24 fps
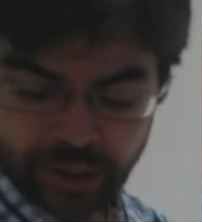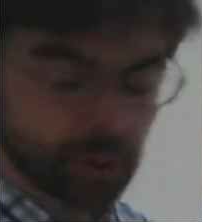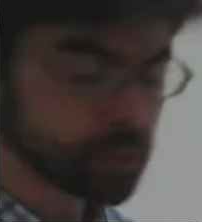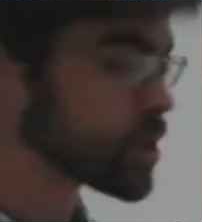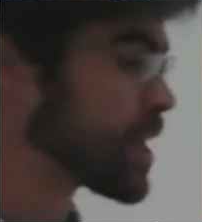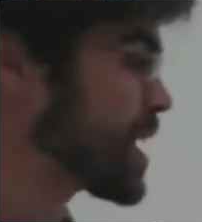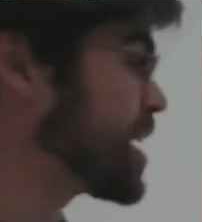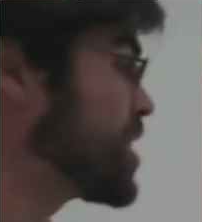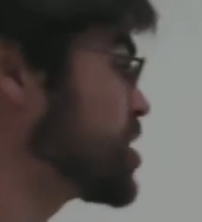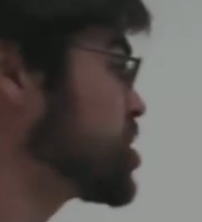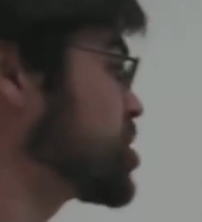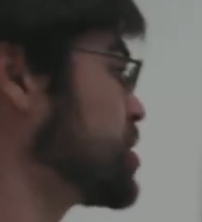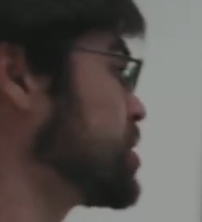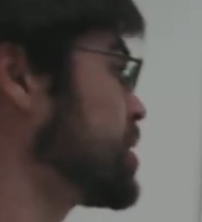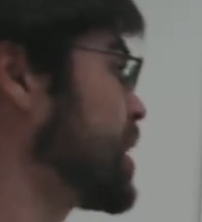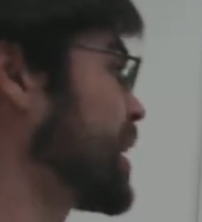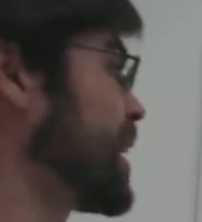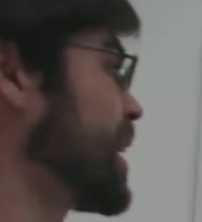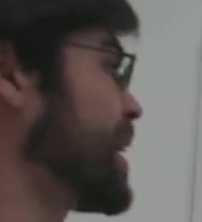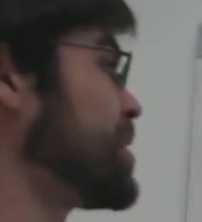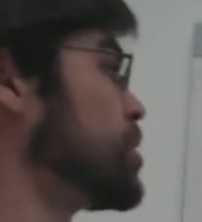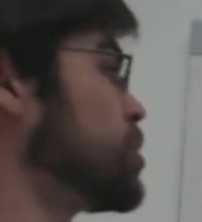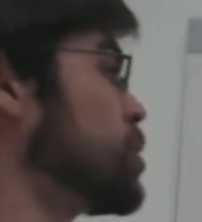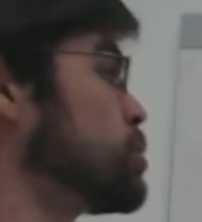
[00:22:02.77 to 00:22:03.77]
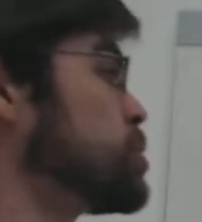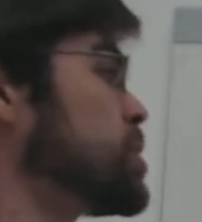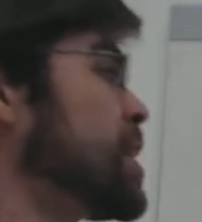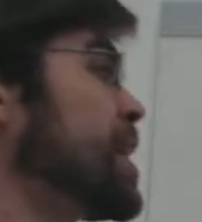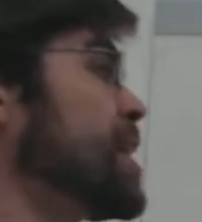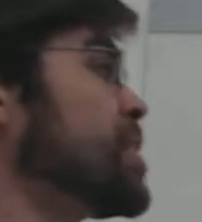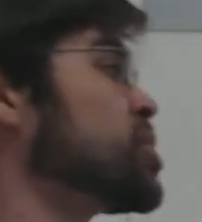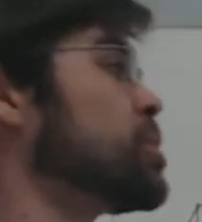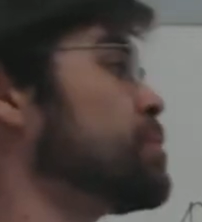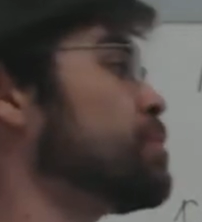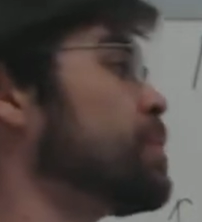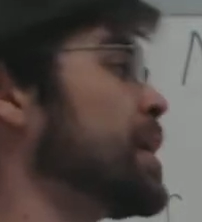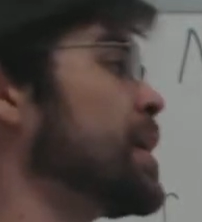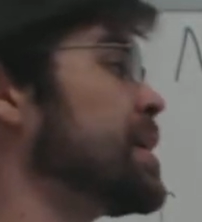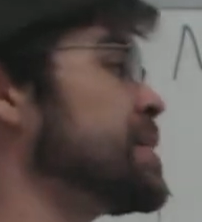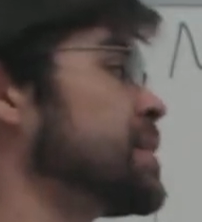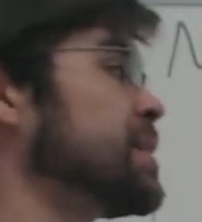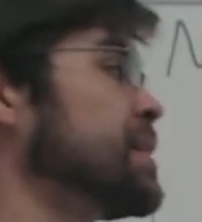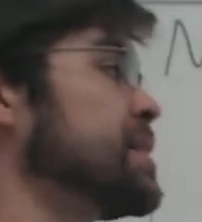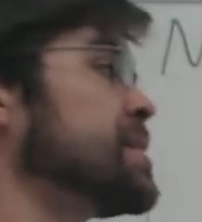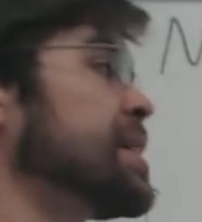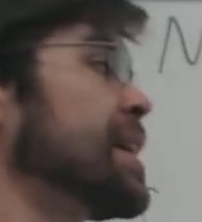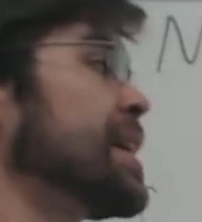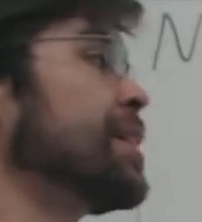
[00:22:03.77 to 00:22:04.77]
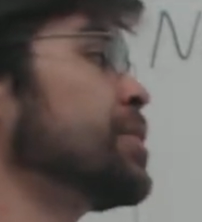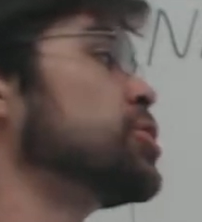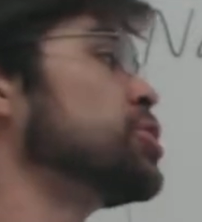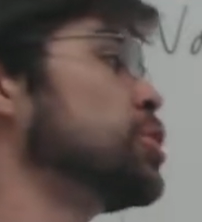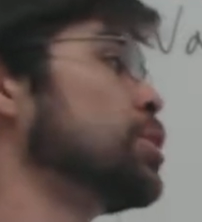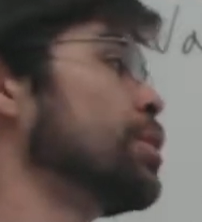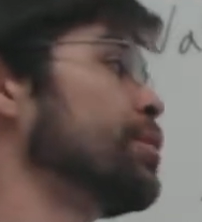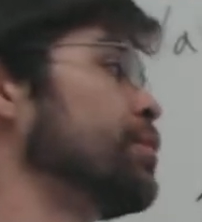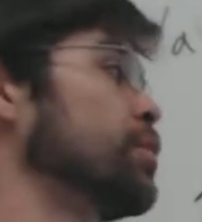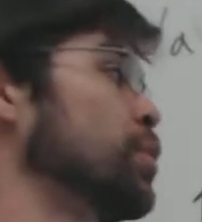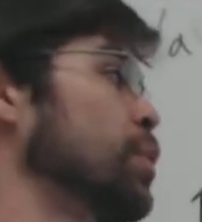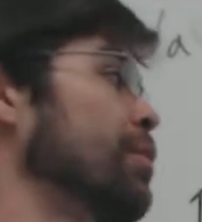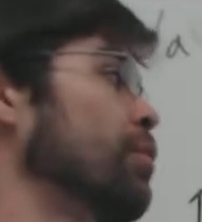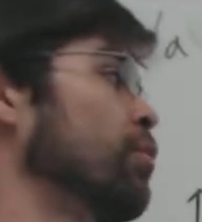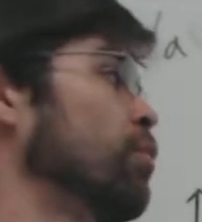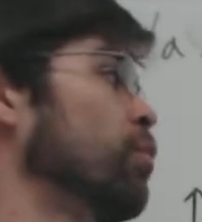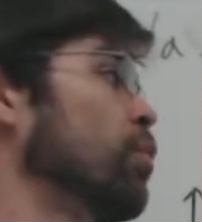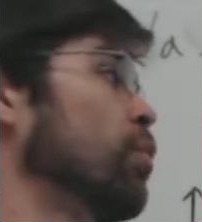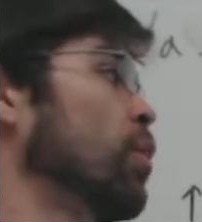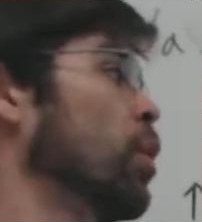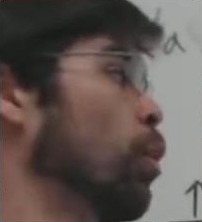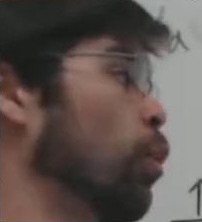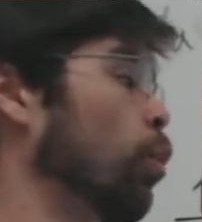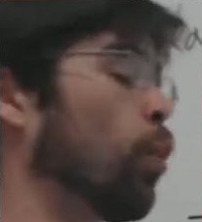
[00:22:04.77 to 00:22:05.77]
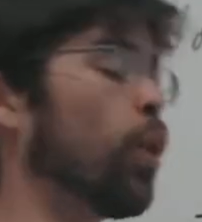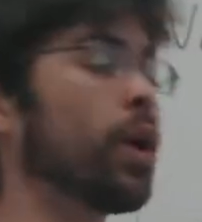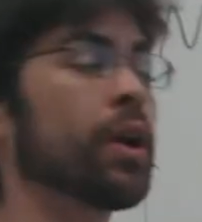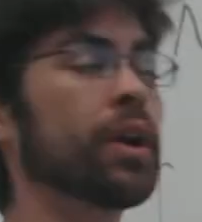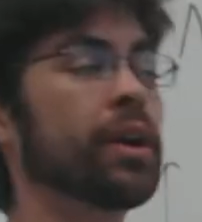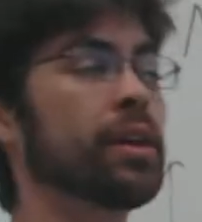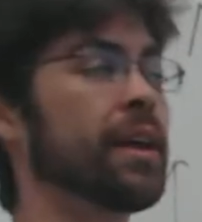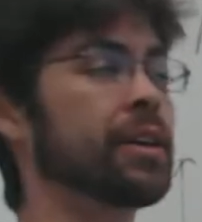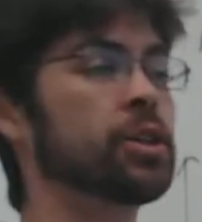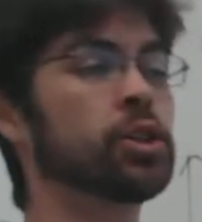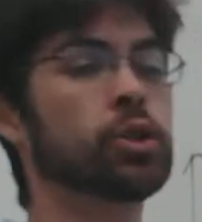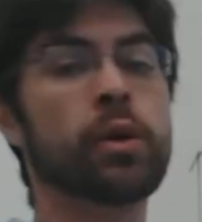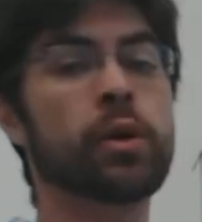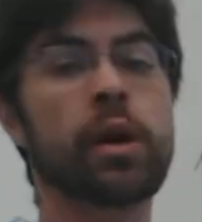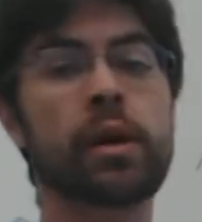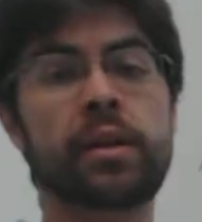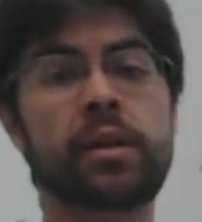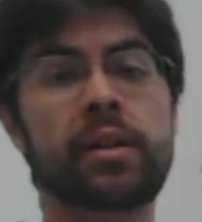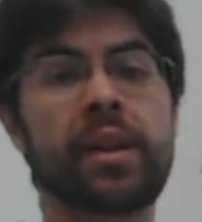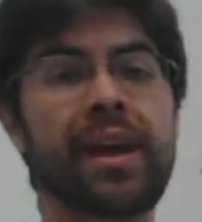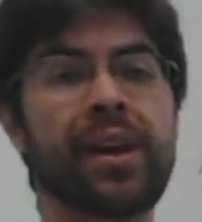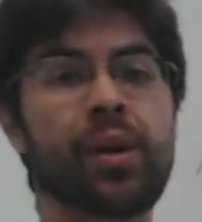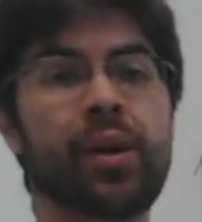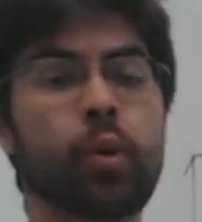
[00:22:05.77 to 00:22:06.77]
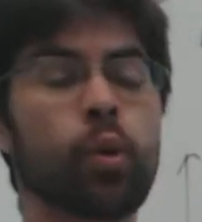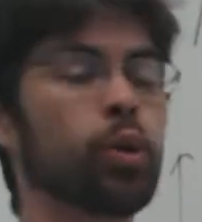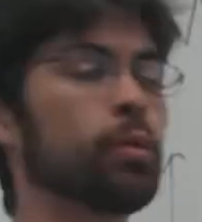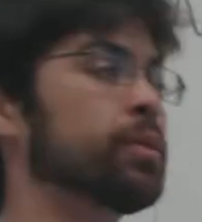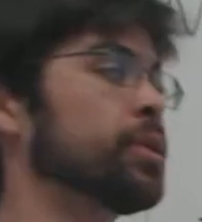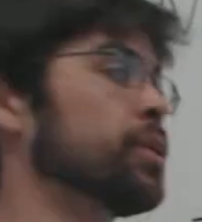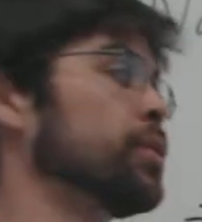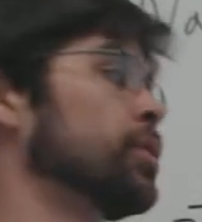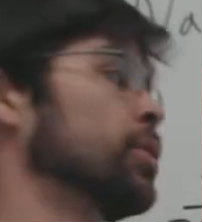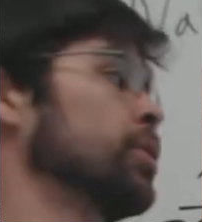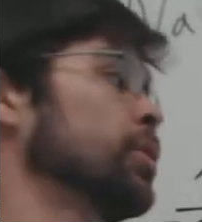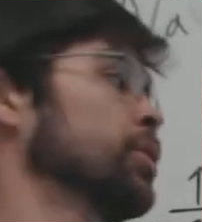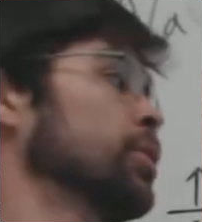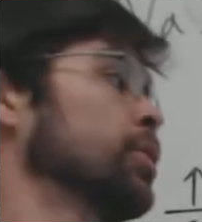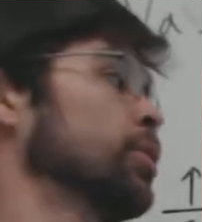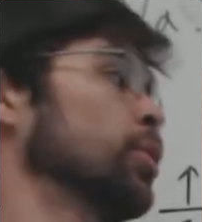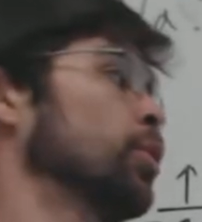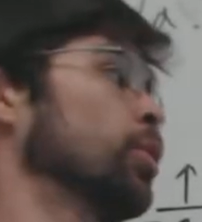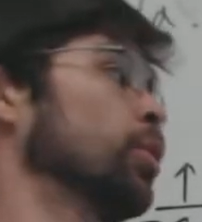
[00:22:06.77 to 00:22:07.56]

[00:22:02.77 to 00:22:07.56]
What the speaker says: is the notation? Again, the notation basically tells you if you have 1 electron in that orbital